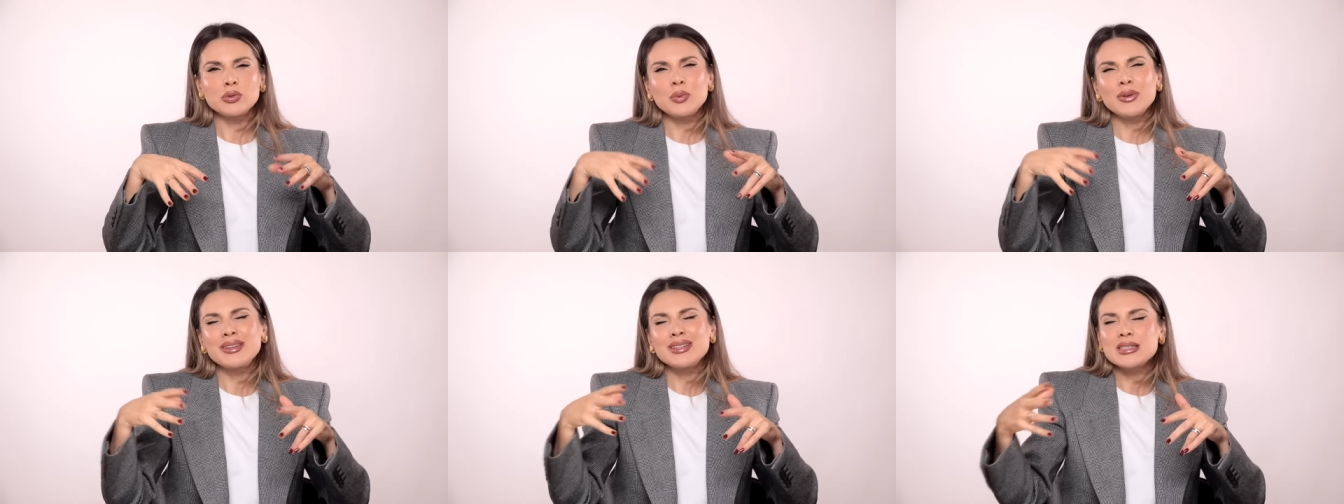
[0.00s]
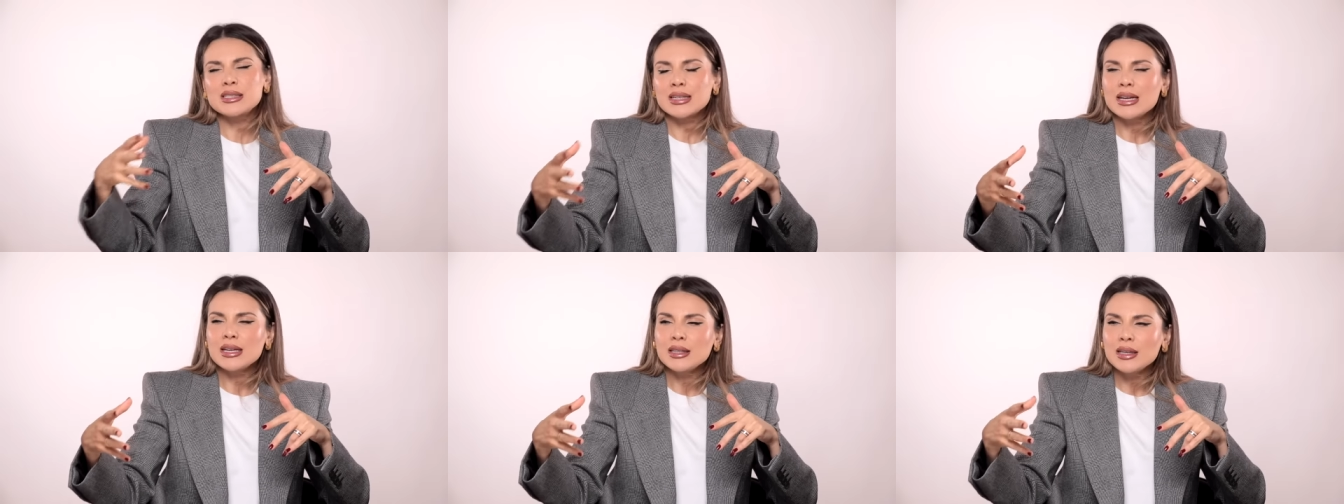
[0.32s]
With
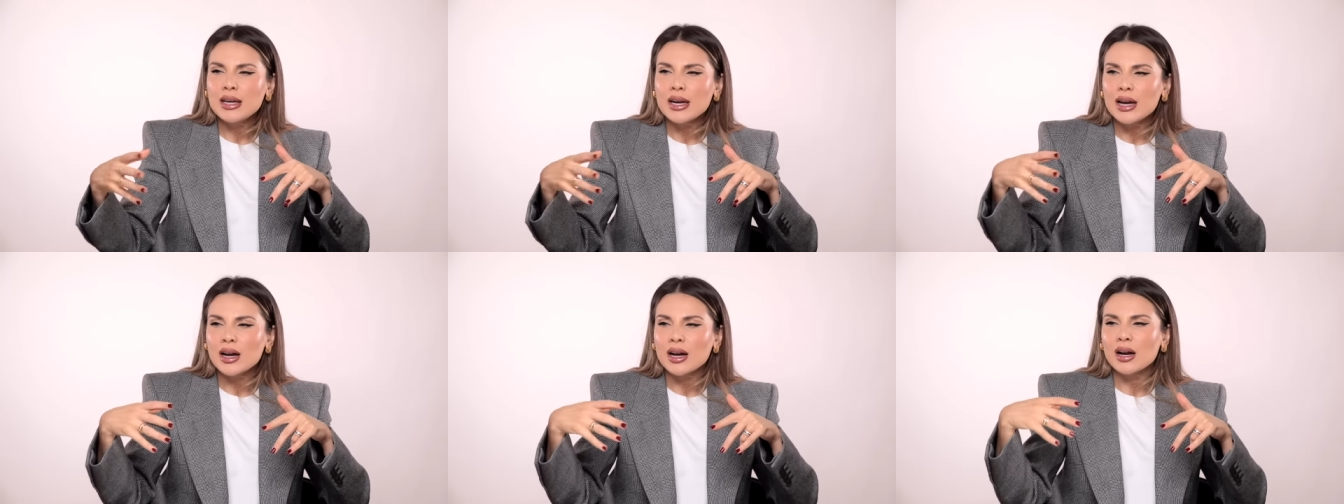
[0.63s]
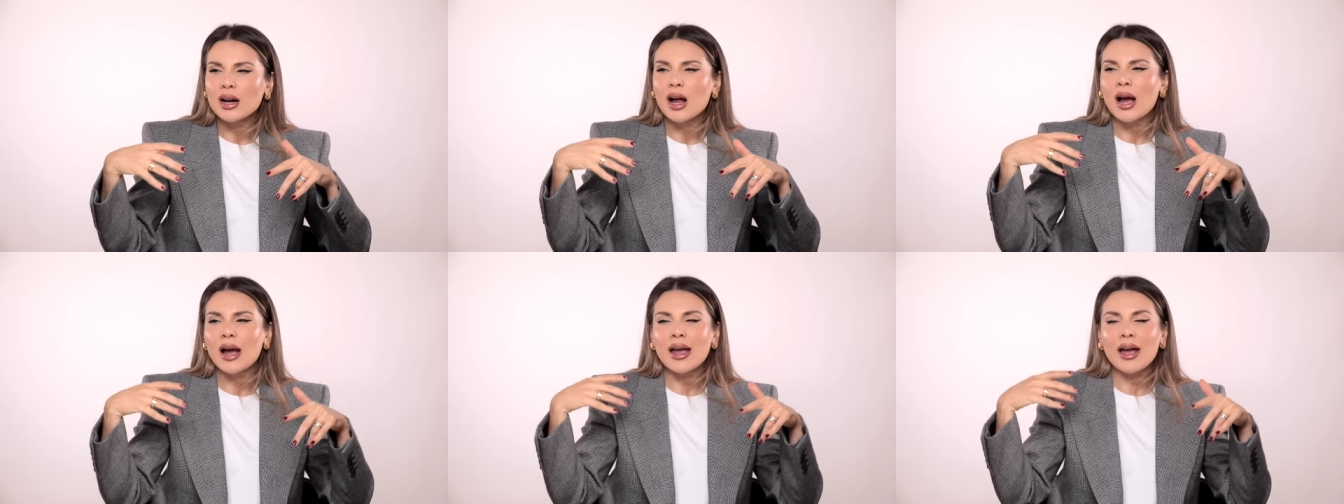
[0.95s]

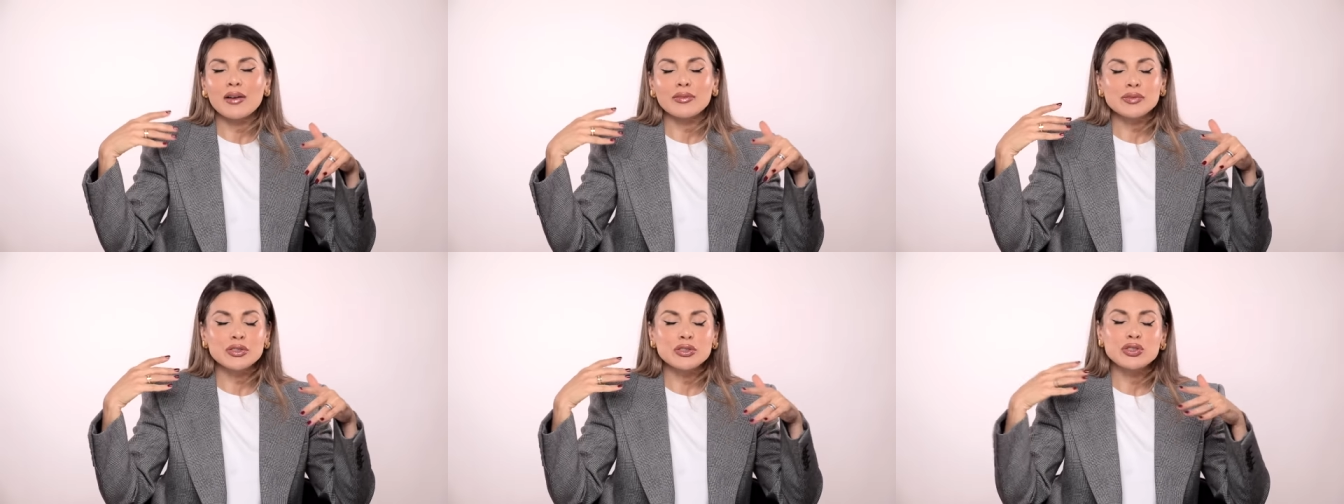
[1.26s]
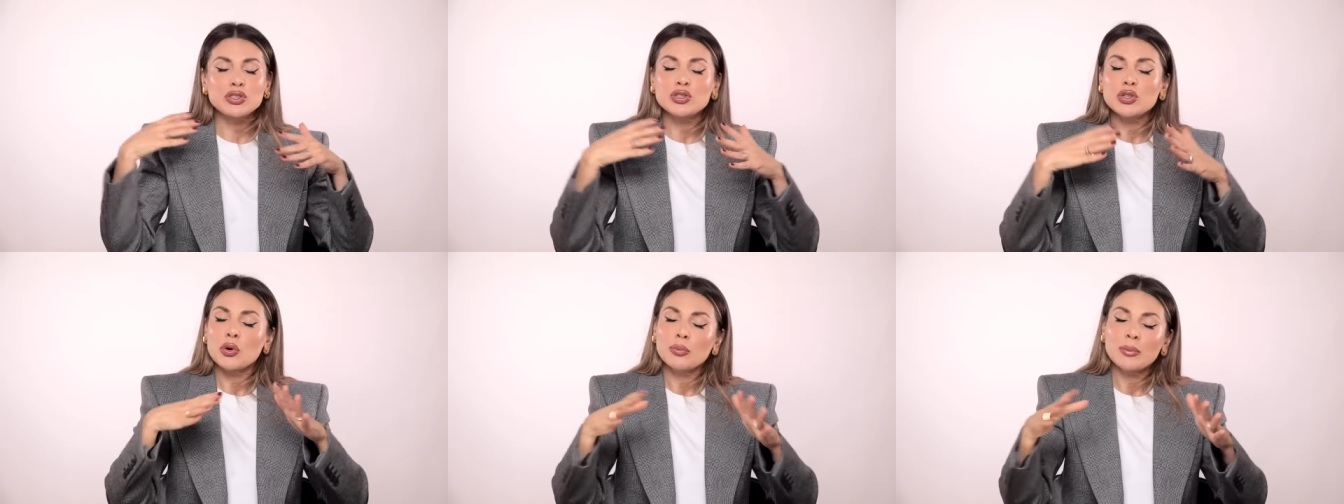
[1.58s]
skincare, I have
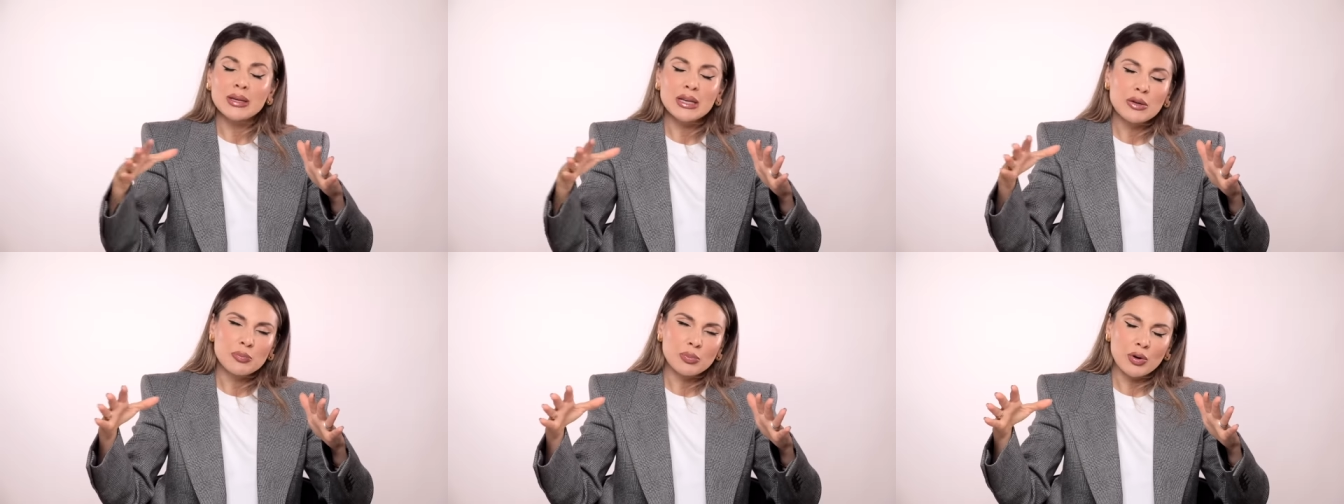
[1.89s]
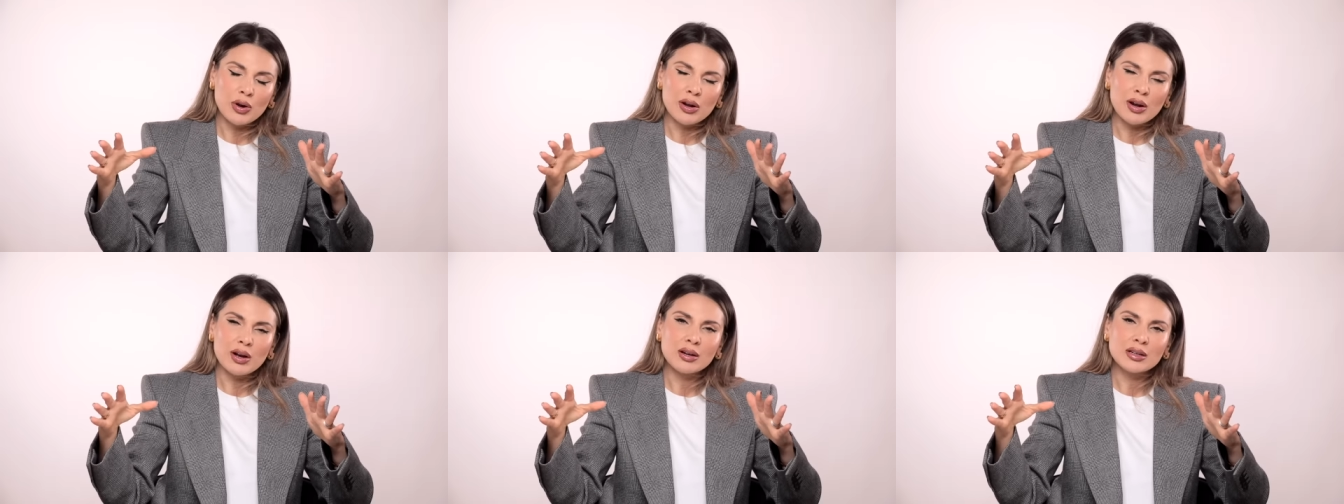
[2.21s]
so many
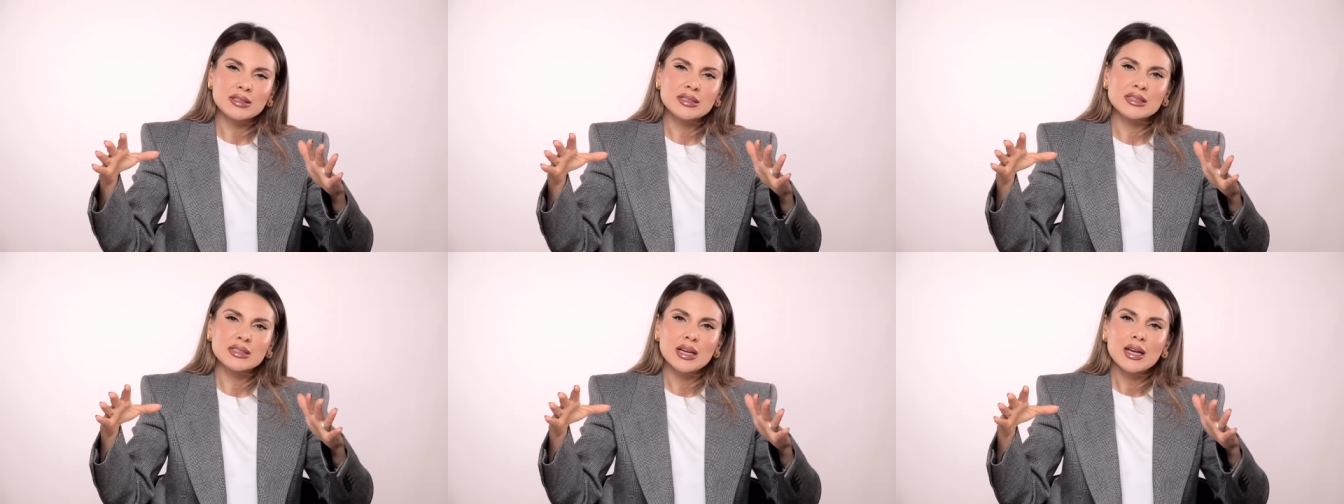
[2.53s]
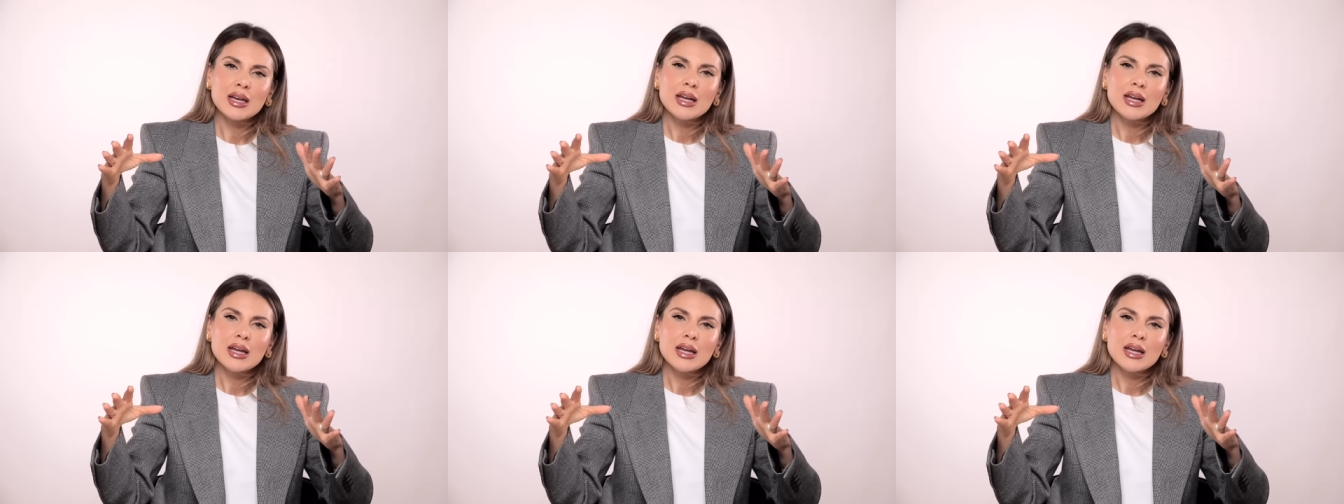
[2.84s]
products